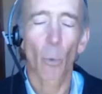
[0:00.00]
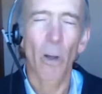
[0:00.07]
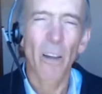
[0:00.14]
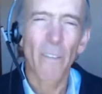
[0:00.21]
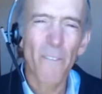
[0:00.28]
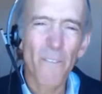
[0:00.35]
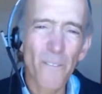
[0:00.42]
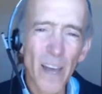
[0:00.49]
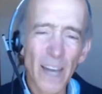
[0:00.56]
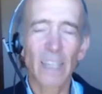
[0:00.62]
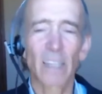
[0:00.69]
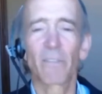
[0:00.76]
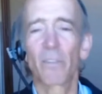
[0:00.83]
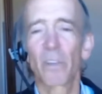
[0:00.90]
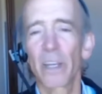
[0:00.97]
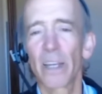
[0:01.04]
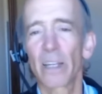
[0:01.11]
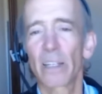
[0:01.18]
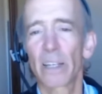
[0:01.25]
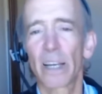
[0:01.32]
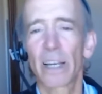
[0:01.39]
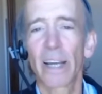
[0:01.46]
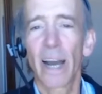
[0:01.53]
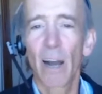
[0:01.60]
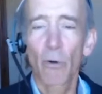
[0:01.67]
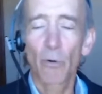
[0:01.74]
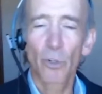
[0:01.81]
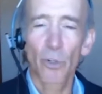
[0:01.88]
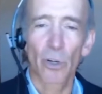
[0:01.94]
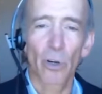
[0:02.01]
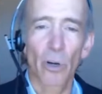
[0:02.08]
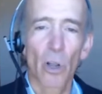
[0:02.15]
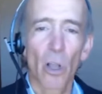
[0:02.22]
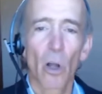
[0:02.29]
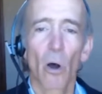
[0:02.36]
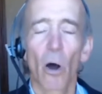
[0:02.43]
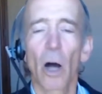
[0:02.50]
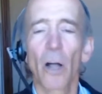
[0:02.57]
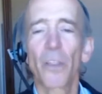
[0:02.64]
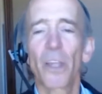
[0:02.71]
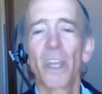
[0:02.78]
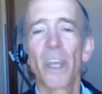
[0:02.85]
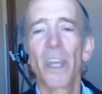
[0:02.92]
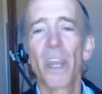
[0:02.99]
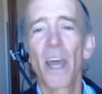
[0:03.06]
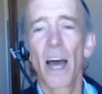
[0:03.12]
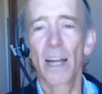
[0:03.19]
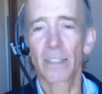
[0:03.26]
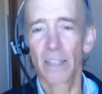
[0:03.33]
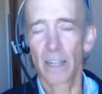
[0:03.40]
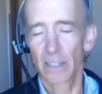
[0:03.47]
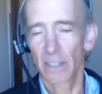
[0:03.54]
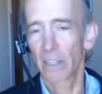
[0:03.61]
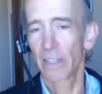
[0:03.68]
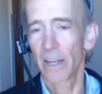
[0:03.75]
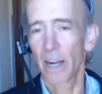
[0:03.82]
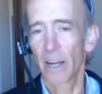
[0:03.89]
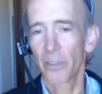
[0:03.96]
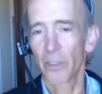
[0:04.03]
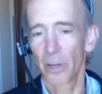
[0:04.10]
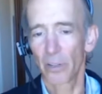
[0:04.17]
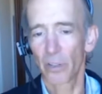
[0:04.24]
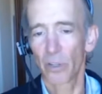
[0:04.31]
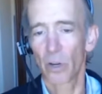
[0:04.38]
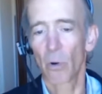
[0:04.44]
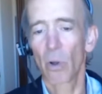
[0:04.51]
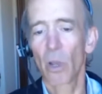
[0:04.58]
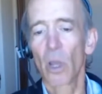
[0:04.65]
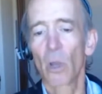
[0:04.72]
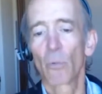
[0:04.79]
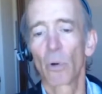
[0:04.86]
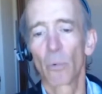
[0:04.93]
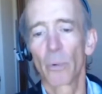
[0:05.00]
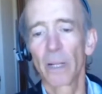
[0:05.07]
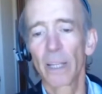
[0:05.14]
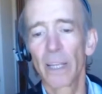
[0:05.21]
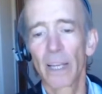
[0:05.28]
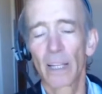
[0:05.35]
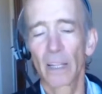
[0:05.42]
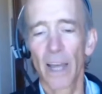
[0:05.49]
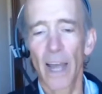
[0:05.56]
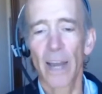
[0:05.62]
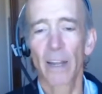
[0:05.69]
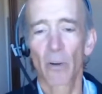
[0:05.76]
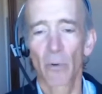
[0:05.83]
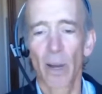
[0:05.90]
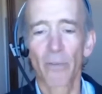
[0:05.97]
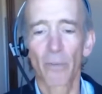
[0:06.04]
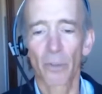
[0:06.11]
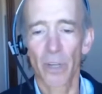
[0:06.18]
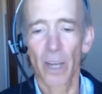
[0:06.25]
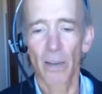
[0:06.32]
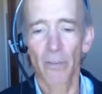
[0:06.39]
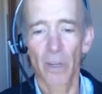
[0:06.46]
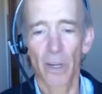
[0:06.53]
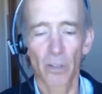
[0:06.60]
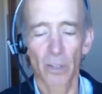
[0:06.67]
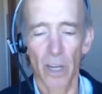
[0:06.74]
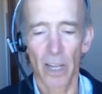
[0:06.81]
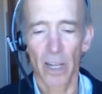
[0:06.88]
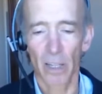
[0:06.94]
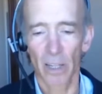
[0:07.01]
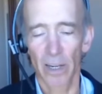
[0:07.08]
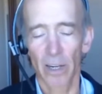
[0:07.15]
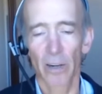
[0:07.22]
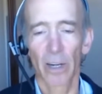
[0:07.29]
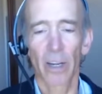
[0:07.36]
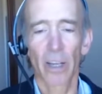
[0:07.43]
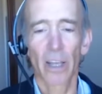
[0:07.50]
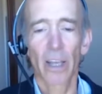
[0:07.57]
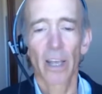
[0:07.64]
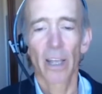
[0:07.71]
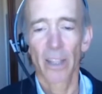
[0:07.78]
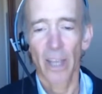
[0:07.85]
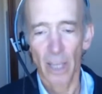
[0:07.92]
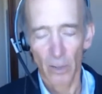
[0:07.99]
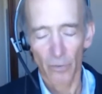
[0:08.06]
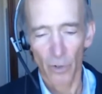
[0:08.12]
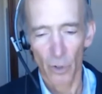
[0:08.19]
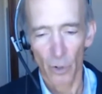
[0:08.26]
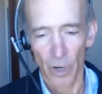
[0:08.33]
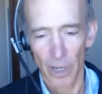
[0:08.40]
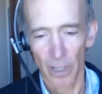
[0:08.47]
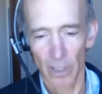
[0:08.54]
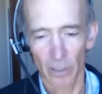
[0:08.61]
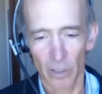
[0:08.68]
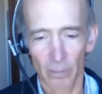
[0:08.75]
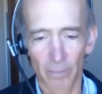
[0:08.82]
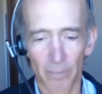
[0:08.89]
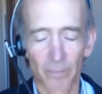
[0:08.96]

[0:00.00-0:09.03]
effectively to counter all the nonsense that's out there. So we're really glad and grateful to have you here today, Claire, and thank you for joining us.